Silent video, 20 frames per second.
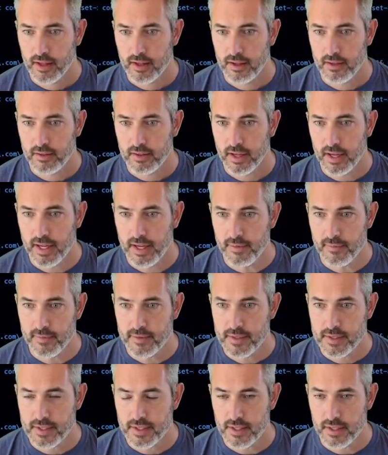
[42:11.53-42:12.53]
Okay,
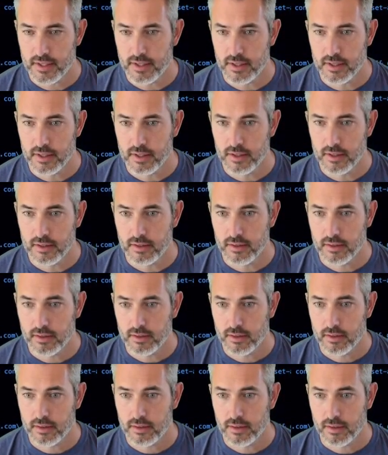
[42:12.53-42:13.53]
so
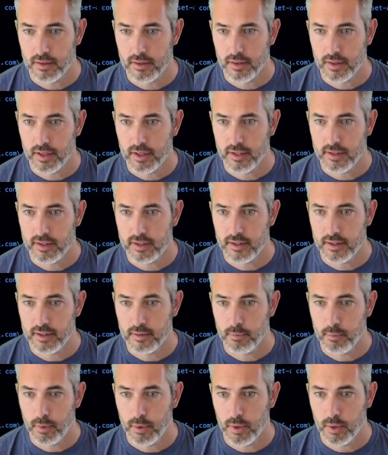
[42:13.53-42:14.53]
it
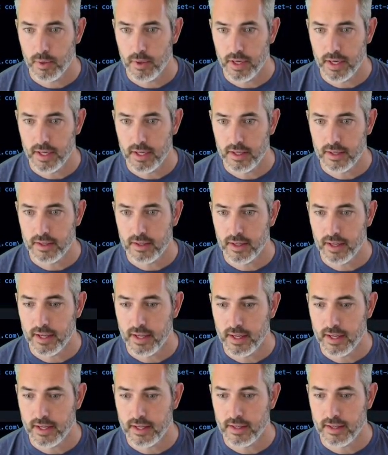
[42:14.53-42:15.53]
deployed it
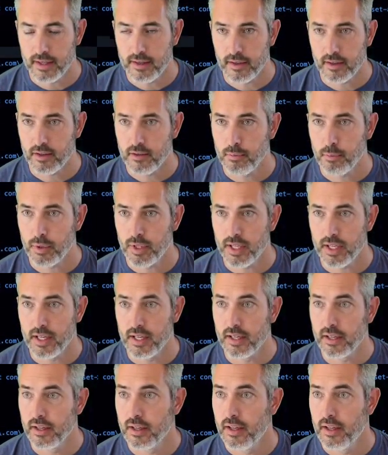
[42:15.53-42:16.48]
and it completed.